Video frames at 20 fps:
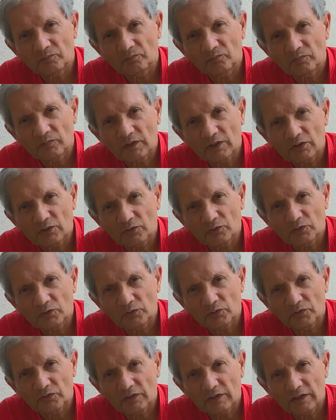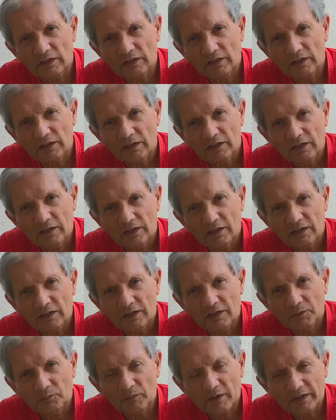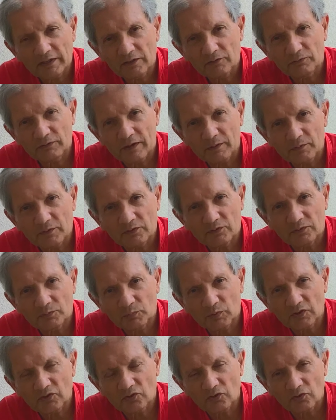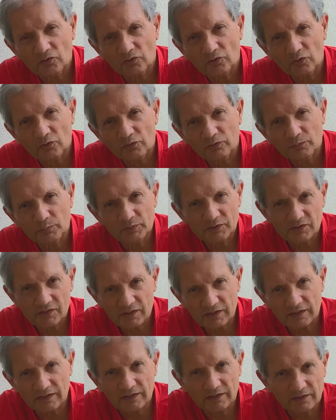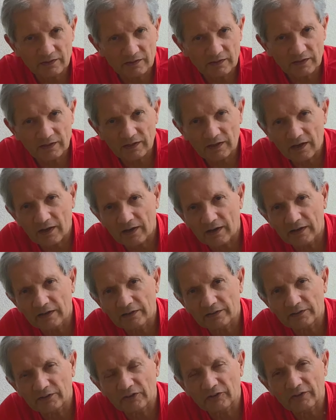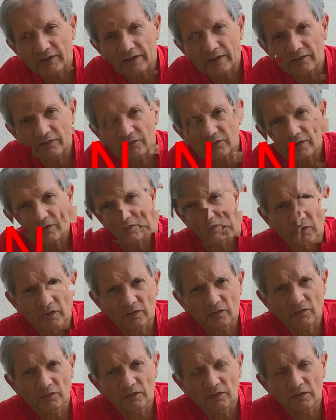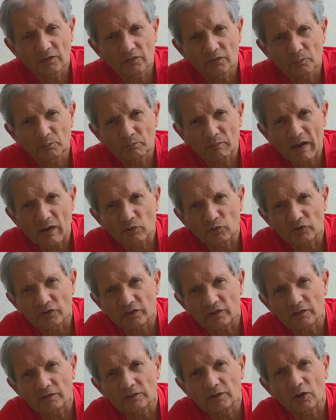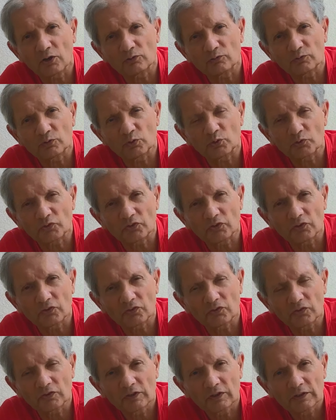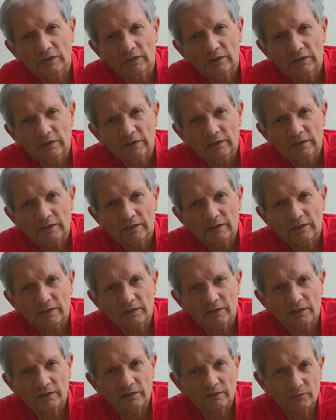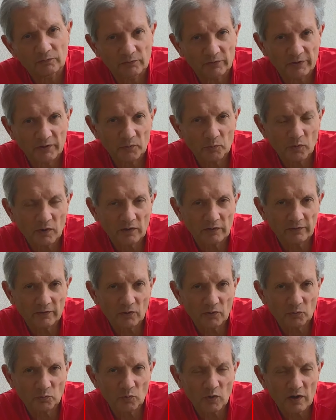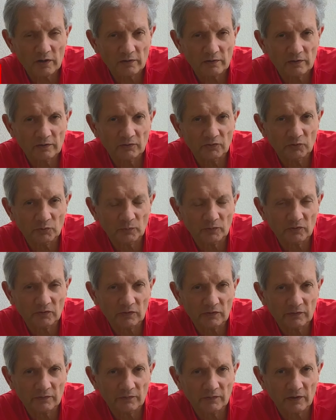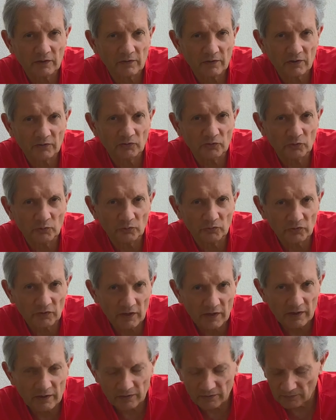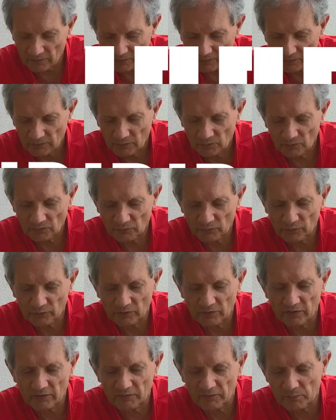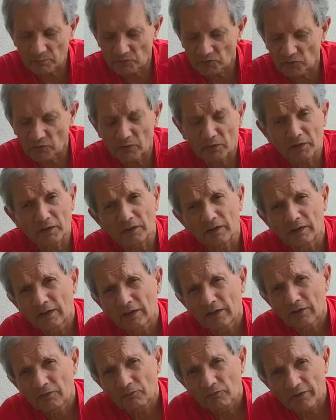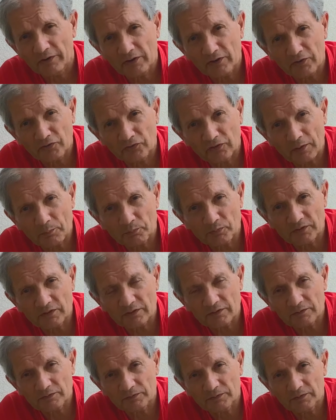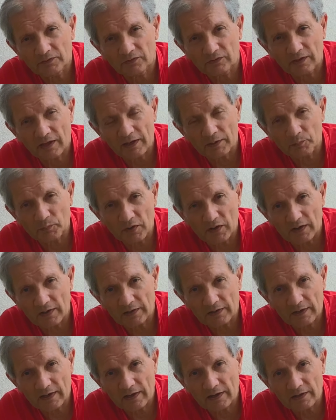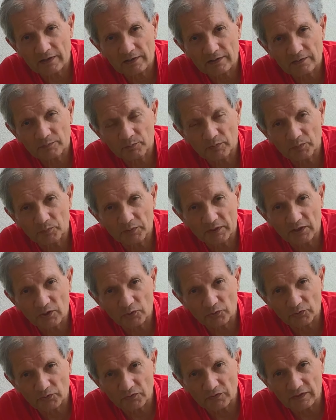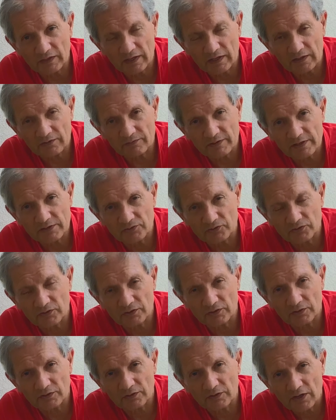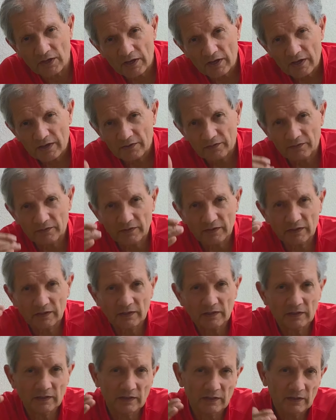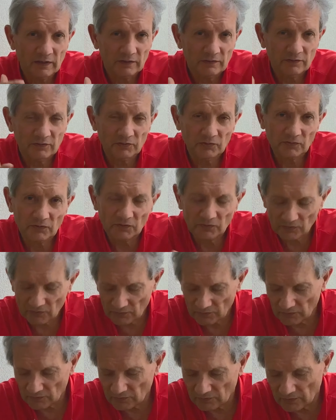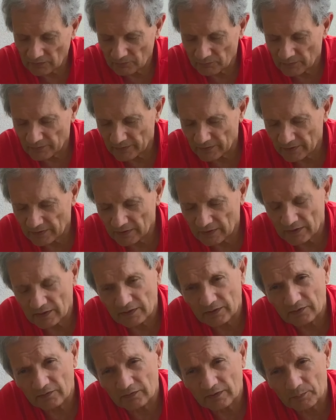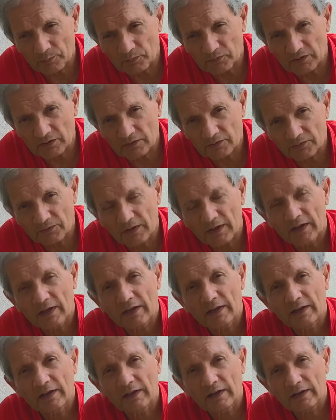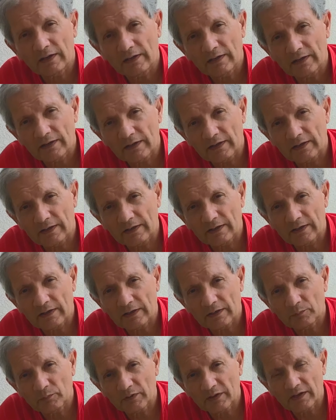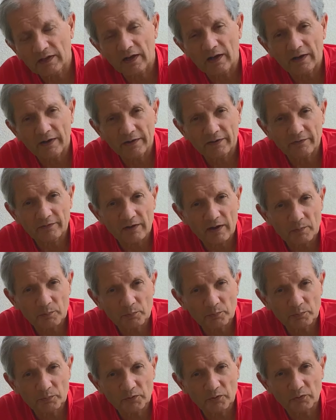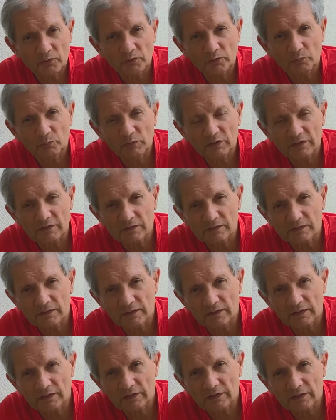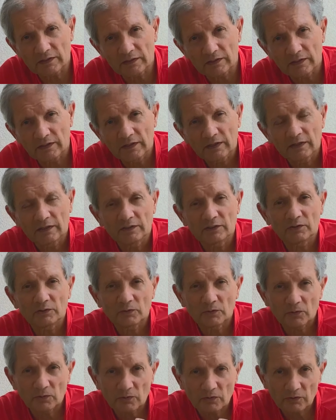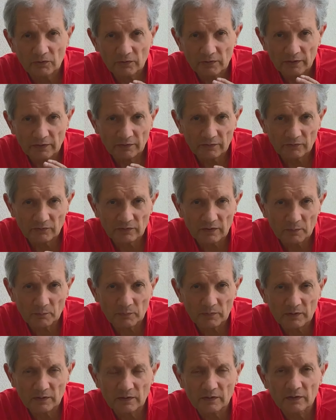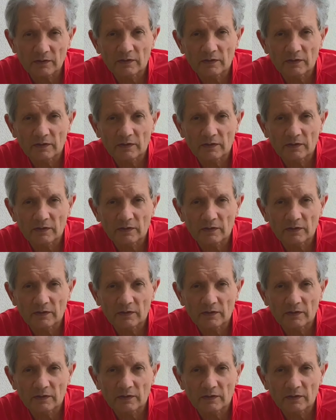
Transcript: you see many famous pictures of particularly the island greens. Number 6 is the mountain golf courses. Very well known one in Switzerland, the Kranz-sur-Sierre, the photograph I'm showing. Very deceptive. It's like parkland, but because of the elevation, the distances are very deceptive. Clearly being higher up, your humidity, in the summer,